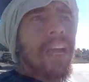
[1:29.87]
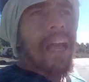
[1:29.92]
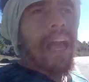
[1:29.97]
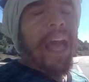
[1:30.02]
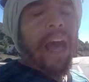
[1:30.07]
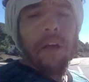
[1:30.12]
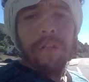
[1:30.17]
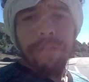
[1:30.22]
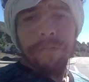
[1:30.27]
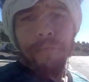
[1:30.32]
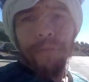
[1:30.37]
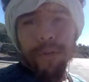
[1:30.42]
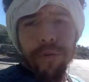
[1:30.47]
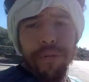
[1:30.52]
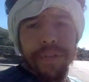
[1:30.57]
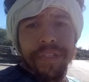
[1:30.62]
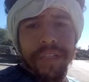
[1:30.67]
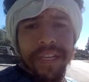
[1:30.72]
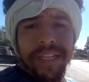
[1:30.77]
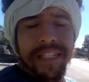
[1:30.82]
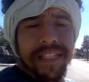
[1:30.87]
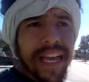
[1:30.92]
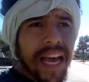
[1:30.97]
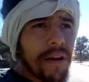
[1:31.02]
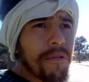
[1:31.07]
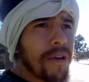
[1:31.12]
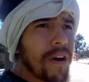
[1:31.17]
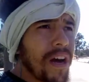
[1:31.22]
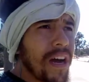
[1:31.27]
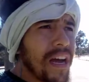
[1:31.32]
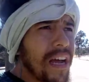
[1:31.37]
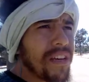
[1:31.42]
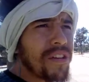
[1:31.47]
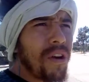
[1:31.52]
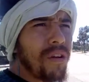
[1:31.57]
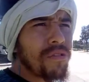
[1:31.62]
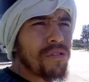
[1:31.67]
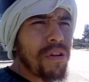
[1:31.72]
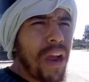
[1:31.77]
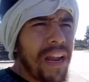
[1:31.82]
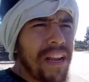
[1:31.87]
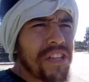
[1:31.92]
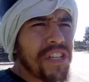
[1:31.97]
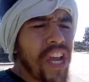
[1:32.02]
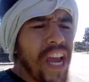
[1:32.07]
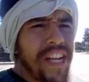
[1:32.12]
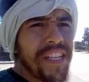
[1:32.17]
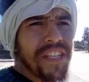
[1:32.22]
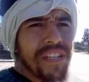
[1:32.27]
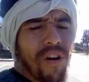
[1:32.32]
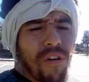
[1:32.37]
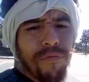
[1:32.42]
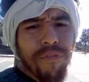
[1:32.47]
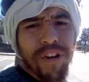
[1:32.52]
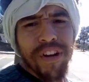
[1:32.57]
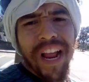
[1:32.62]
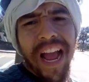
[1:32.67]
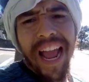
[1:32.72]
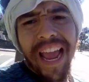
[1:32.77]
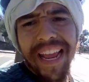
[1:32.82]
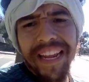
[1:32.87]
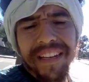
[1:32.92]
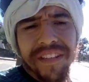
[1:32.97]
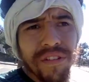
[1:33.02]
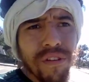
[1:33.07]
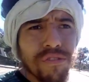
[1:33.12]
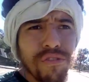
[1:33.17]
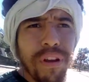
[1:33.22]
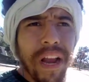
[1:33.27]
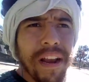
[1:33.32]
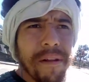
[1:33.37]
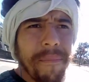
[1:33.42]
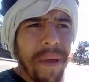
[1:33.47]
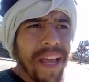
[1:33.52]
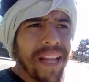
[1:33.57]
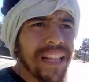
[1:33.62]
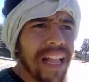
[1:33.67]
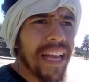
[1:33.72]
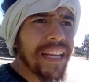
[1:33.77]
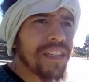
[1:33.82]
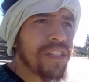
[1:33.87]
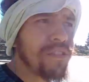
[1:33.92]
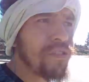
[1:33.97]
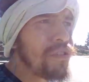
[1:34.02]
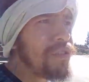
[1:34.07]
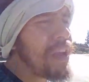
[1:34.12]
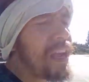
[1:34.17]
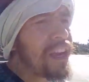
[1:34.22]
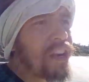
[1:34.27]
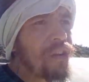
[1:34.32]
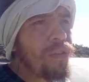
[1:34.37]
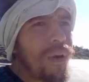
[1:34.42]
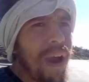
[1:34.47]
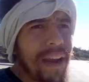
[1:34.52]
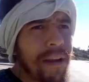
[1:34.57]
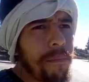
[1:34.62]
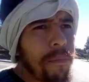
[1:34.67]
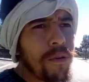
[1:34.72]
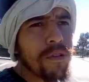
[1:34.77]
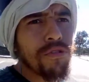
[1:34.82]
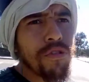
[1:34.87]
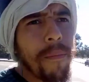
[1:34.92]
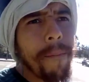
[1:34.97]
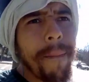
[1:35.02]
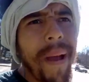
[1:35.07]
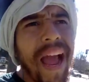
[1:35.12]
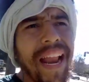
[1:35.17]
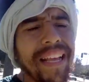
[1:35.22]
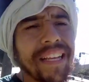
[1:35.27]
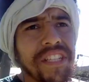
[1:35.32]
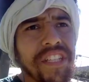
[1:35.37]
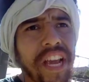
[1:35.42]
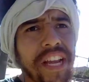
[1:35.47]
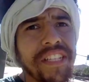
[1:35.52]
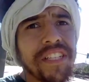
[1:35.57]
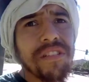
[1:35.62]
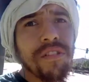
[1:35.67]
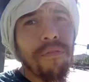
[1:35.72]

health foods, etc. Don't try to change it overnight. Don't try to make like incredible dramatic changes